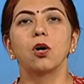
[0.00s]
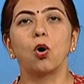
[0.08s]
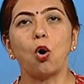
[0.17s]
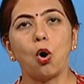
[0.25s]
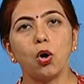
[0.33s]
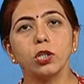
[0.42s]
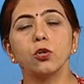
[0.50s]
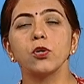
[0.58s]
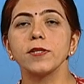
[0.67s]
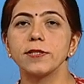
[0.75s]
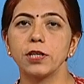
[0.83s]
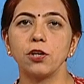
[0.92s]
All
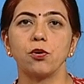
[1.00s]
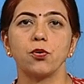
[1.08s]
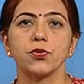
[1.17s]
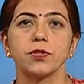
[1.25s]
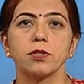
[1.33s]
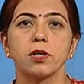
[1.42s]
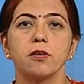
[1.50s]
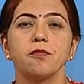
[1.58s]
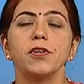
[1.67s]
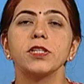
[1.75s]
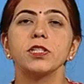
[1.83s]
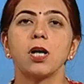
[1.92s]
those zeros
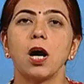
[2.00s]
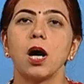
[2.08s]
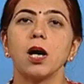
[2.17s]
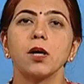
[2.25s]
which are